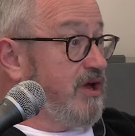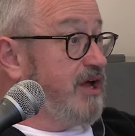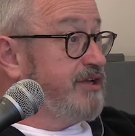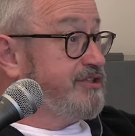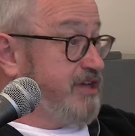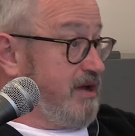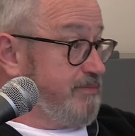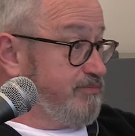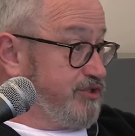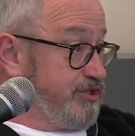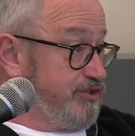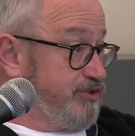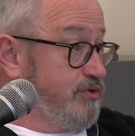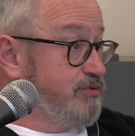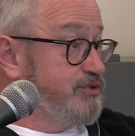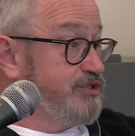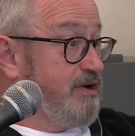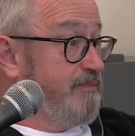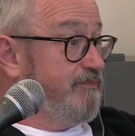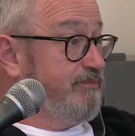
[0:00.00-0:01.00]
attempt to
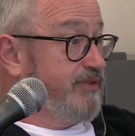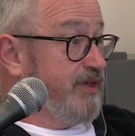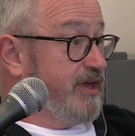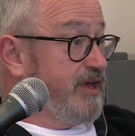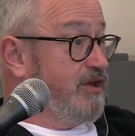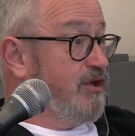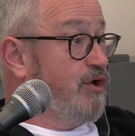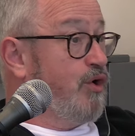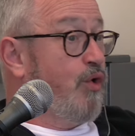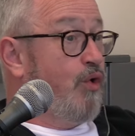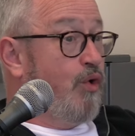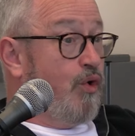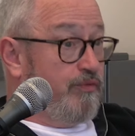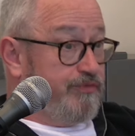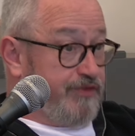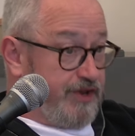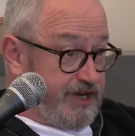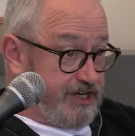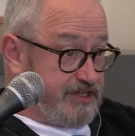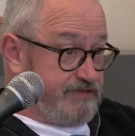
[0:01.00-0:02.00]
do something or
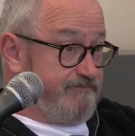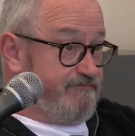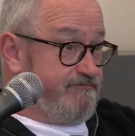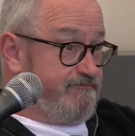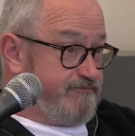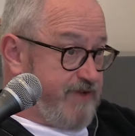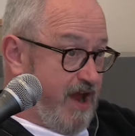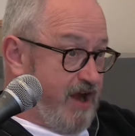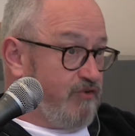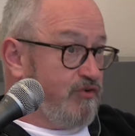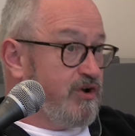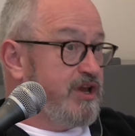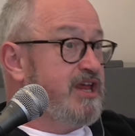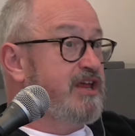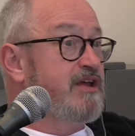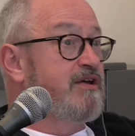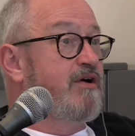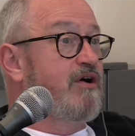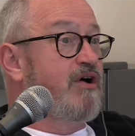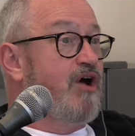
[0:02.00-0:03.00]
that it's
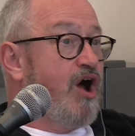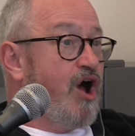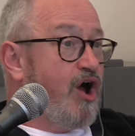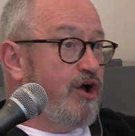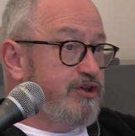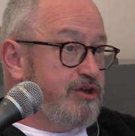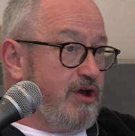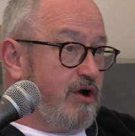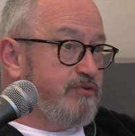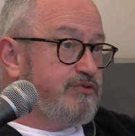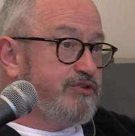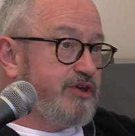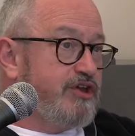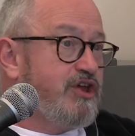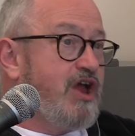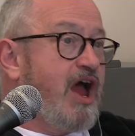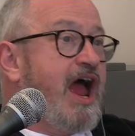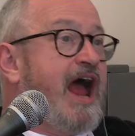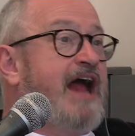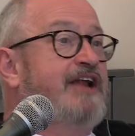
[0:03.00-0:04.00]
very you know
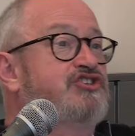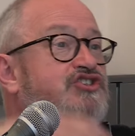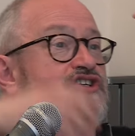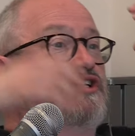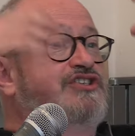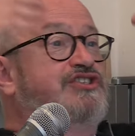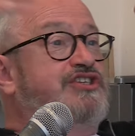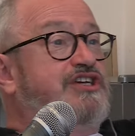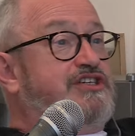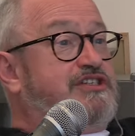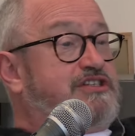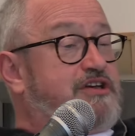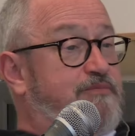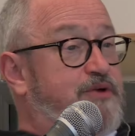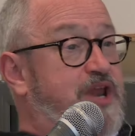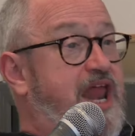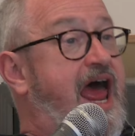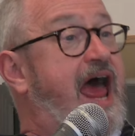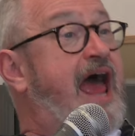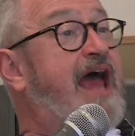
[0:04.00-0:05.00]
that you actually see
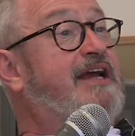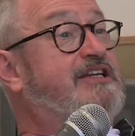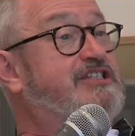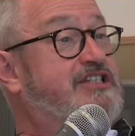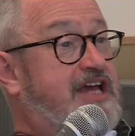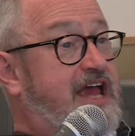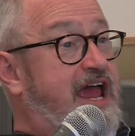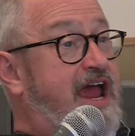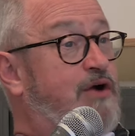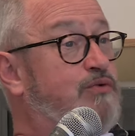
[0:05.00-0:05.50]
someone acting